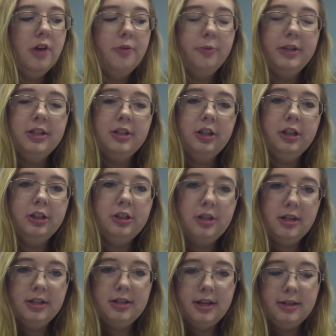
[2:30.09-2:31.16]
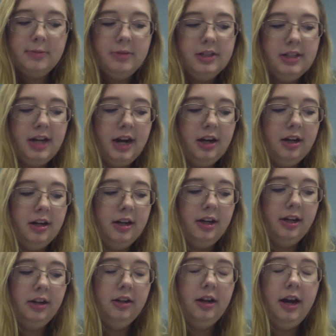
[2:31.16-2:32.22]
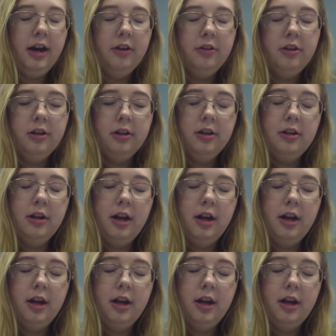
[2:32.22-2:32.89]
research, the assessment data, and how the